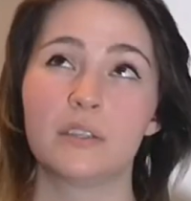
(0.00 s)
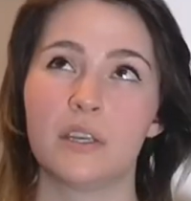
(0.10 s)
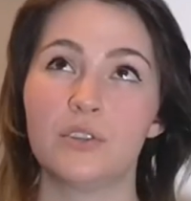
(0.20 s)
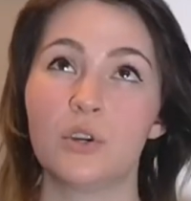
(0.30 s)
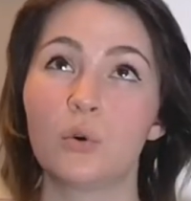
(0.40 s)

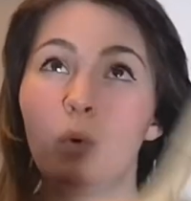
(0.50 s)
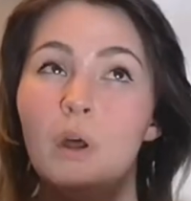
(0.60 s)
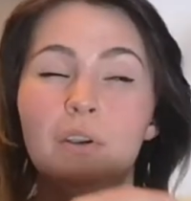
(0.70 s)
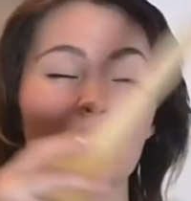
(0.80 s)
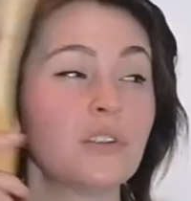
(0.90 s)
because I don't
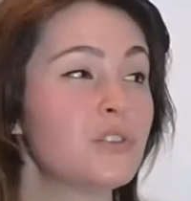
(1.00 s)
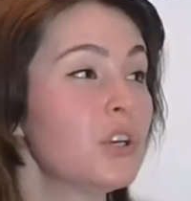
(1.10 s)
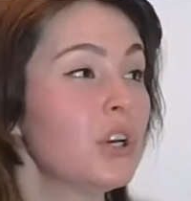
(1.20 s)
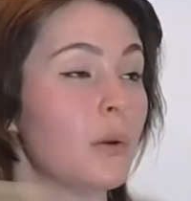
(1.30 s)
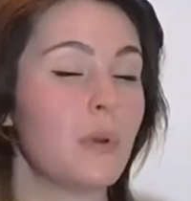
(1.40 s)
want to
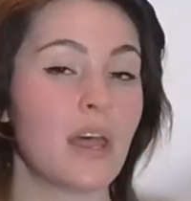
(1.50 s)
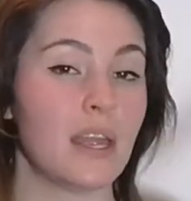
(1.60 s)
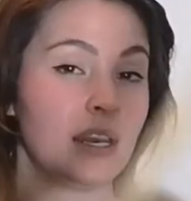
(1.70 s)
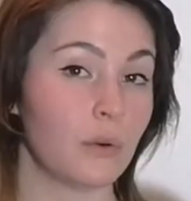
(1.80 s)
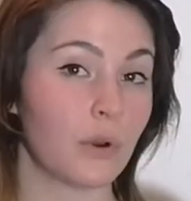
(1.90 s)
disturb
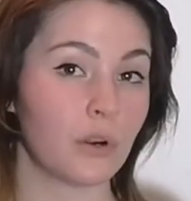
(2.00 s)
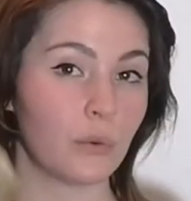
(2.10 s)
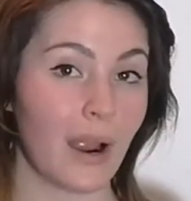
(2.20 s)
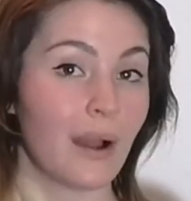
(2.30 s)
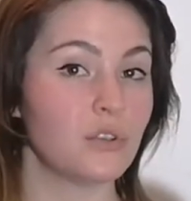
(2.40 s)
anyone
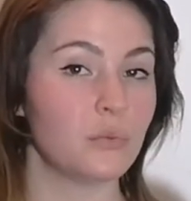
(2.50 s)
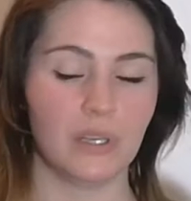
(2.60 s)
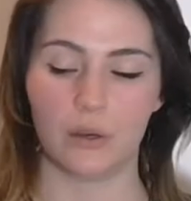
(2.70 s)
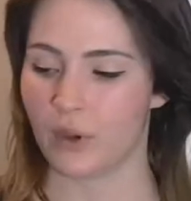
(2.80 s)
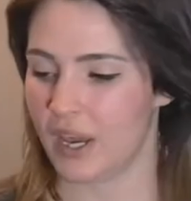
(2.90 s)
around
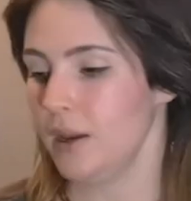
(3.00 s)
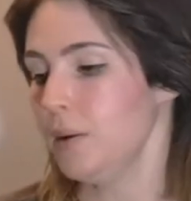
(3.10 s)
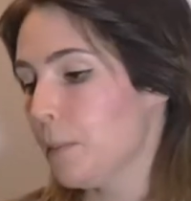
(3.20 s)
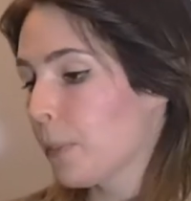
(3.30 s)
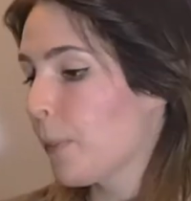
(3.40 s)
me,
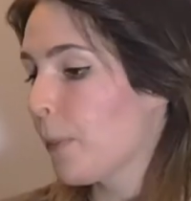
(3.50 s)
okay?